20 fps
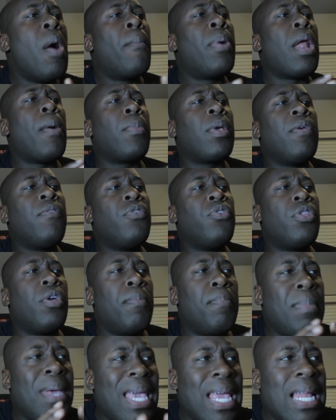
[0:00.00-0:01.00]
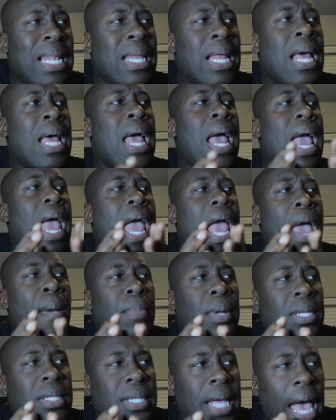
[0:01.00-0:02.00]
but I'm going to give you the meat
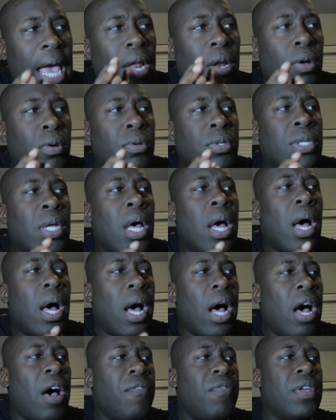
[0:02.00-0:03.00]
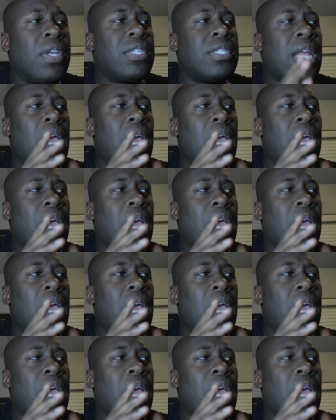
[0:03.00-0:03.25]
and potatoes of this.